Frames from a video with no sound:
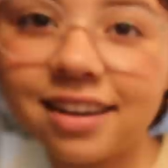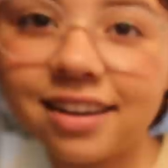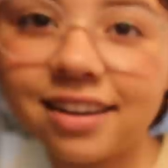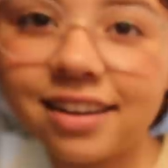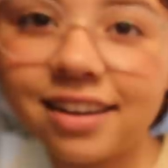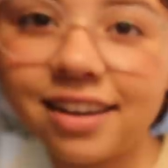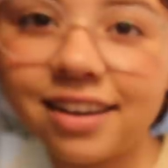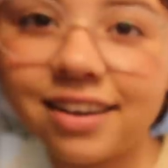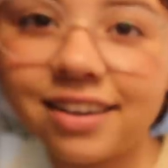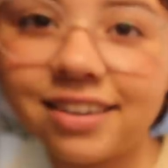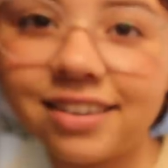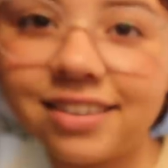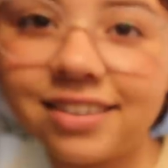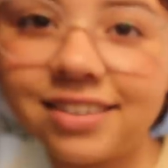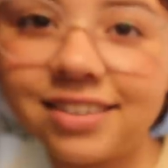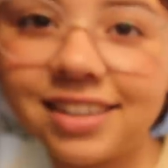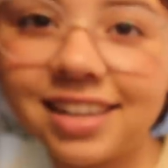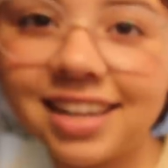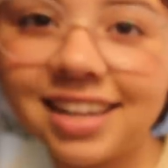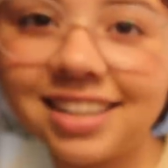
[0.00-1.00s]
There you
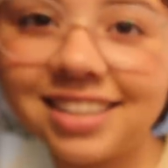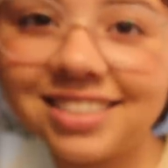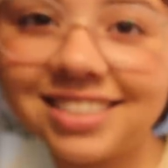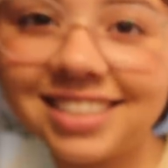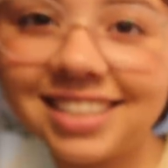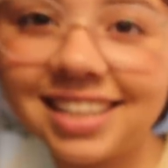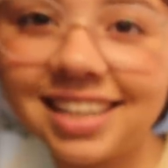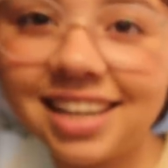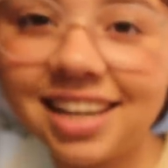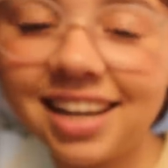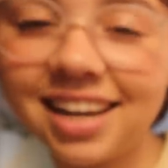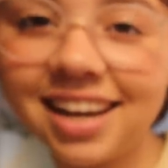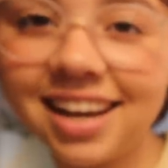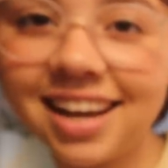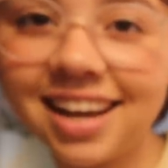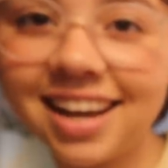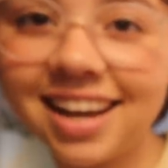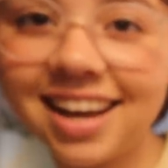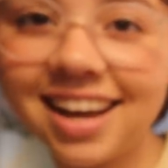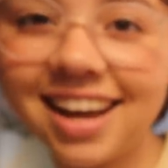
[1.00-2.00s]
go. Can you see?
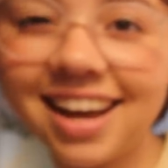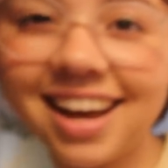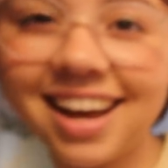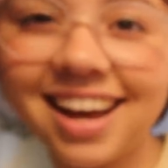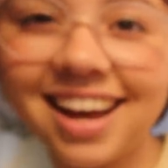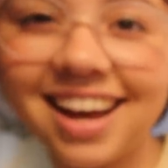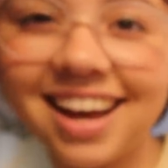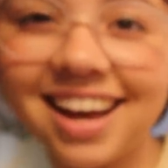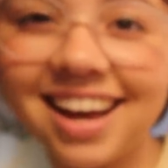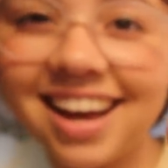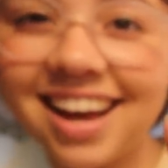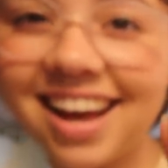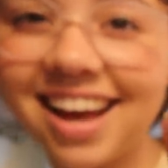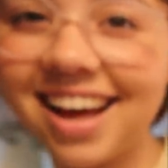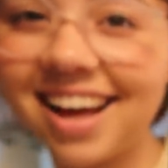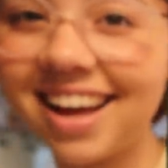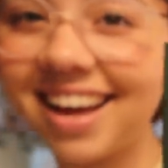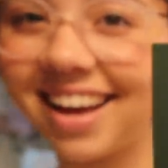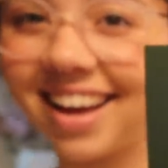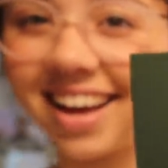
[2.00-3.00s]

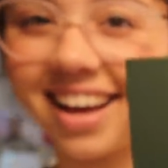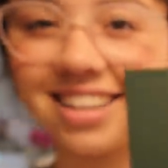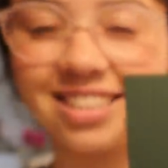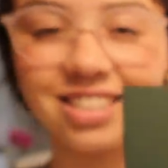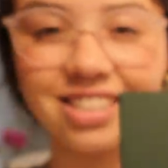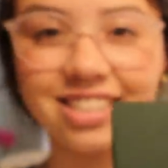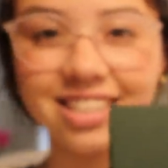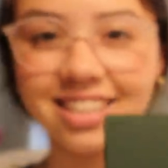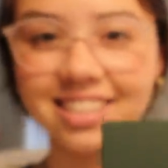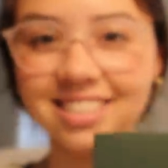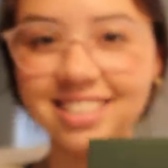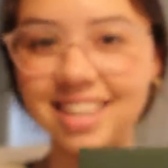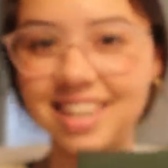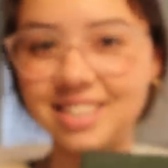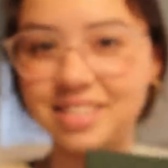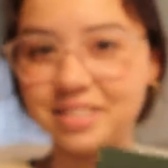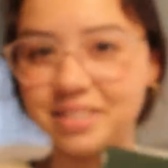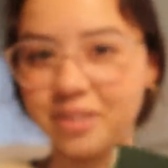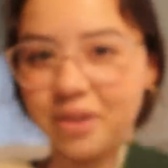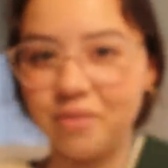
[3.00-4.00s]
It's just,
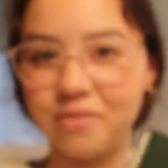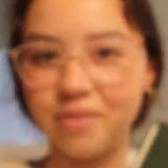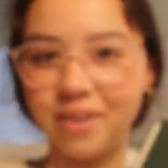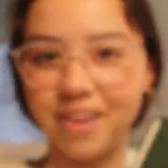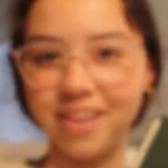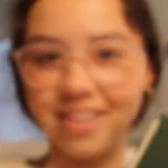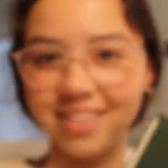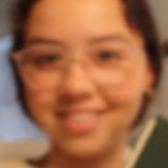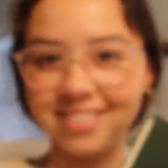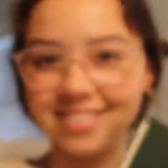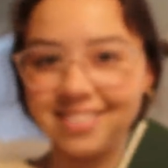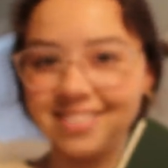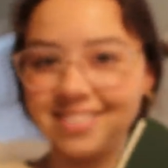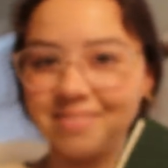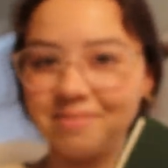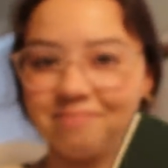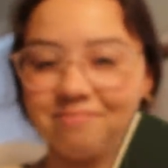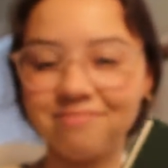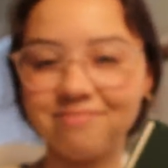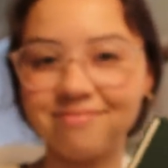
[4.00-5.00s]
it's so fall,
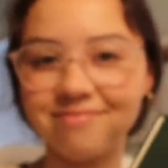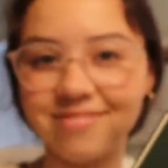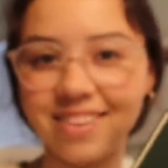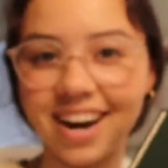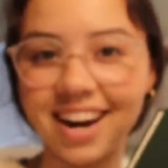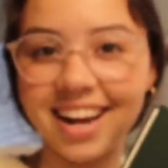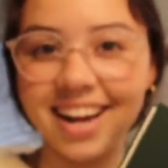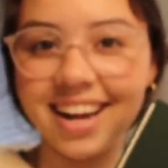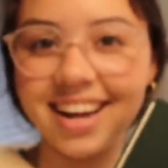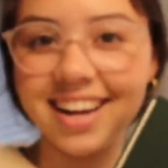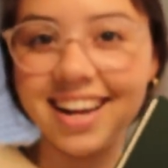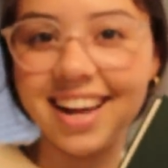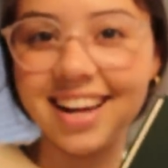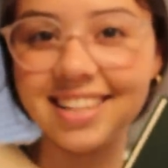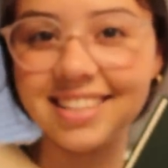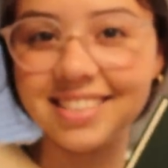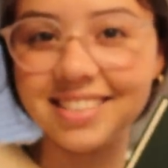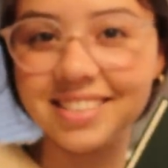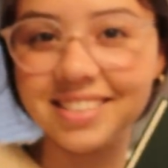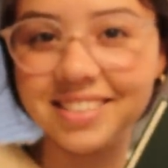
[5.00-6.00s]
right?
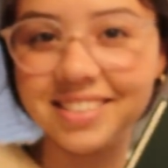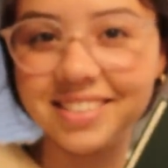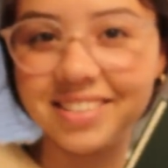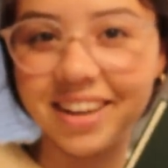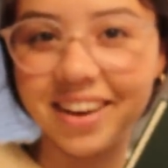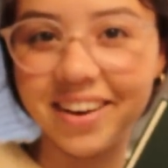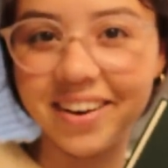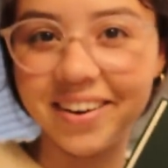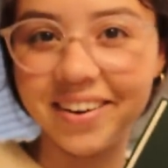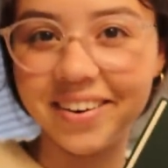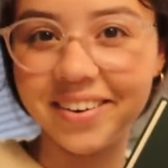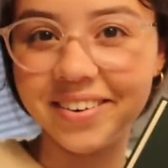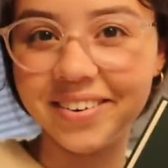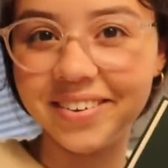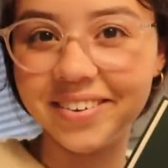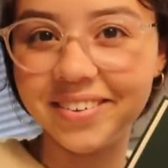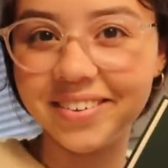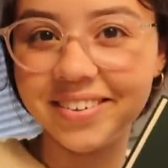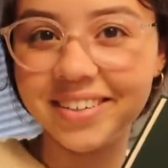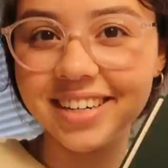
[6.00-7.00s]
It's
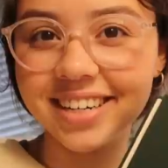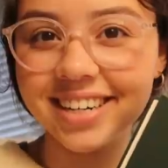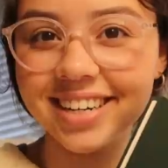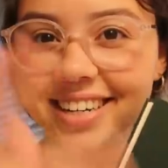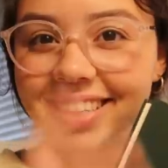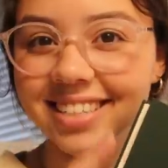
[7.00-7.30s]
so,